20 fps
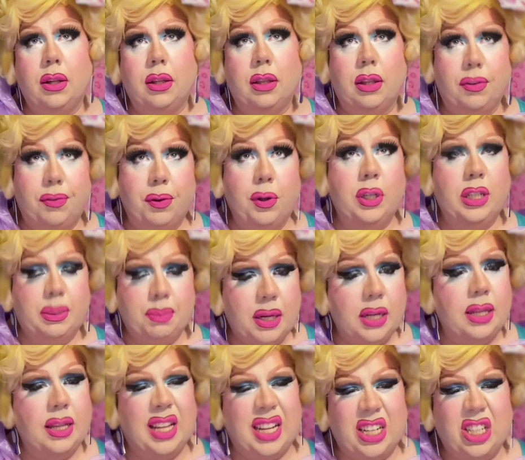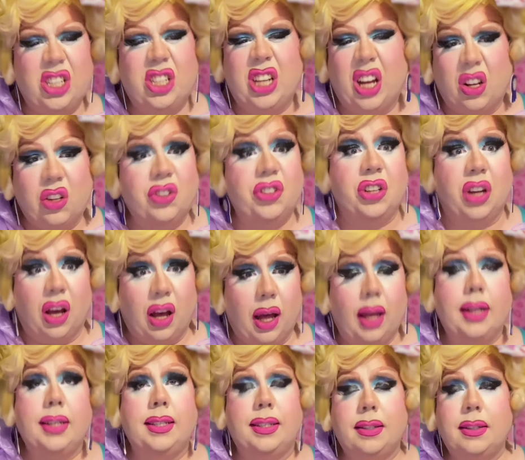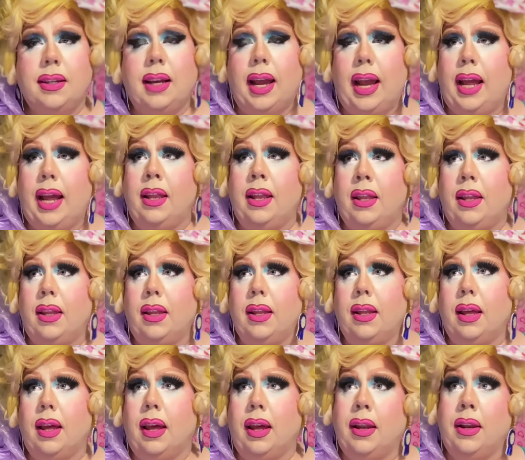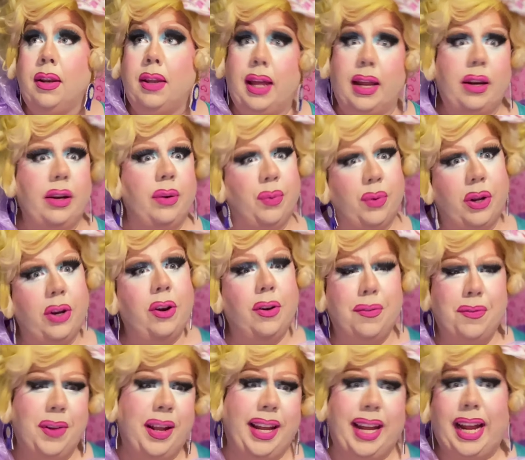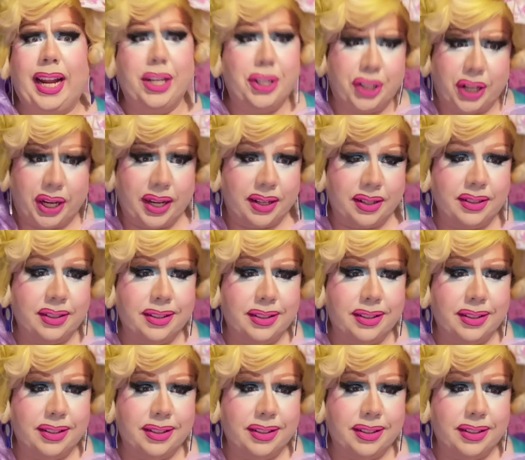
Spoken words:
the first month like shell shocked, and then on vacation,